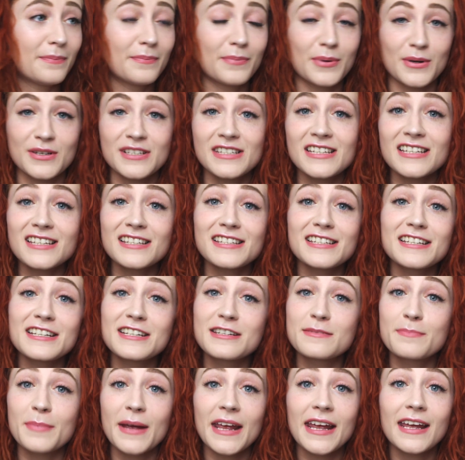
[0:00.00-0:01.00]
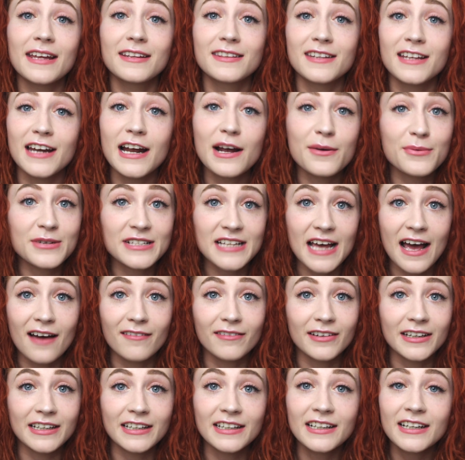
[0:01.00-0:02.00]
persistent pain that I was
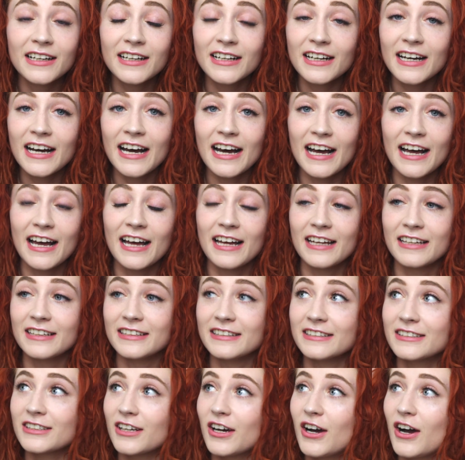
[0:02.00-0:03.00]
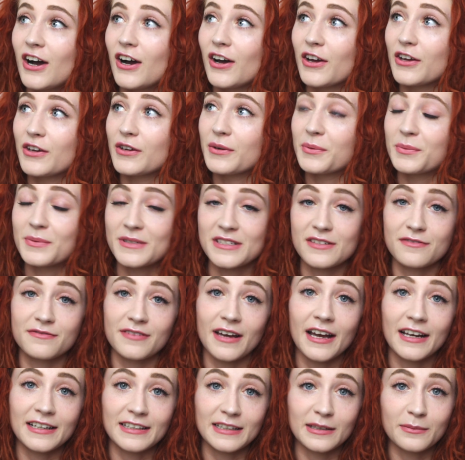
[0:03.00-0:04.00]
having and how it was
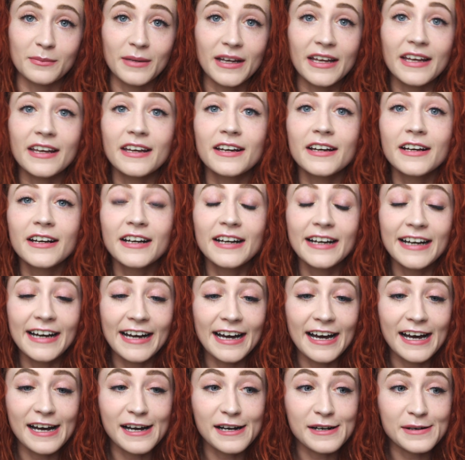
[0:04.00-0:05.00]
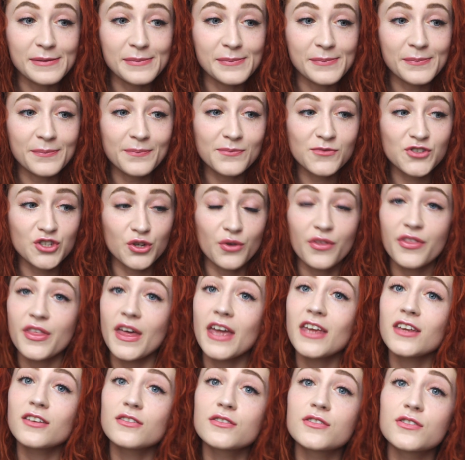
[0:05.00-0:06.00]
affecting me. So
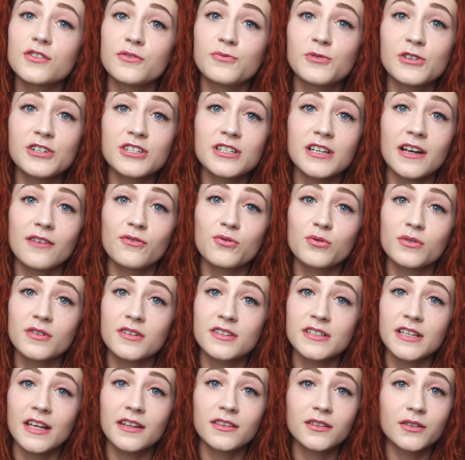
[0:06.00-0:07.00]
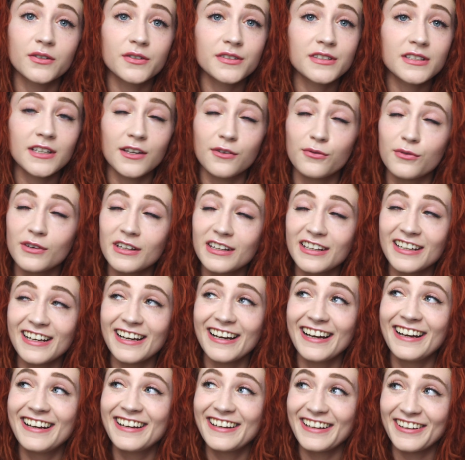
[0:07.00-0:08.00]
thank you so much to everyone who sent those. It
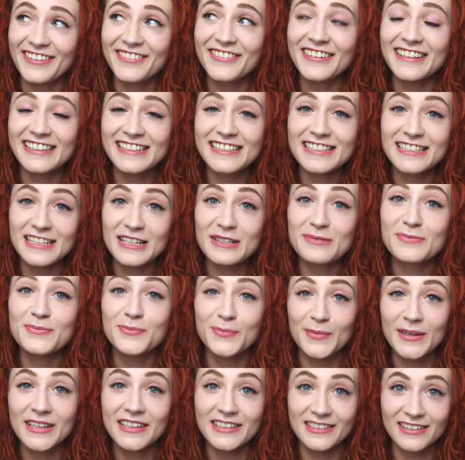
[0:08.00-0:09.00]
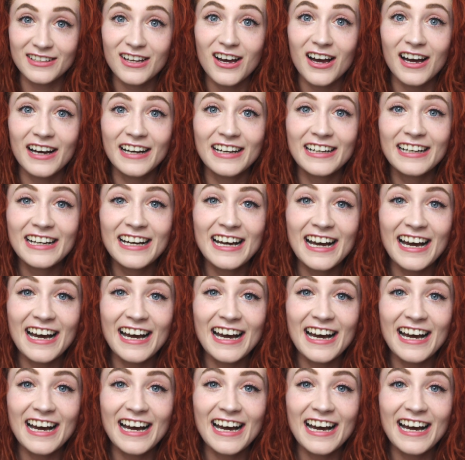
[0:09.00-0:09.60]
really did mean a lot.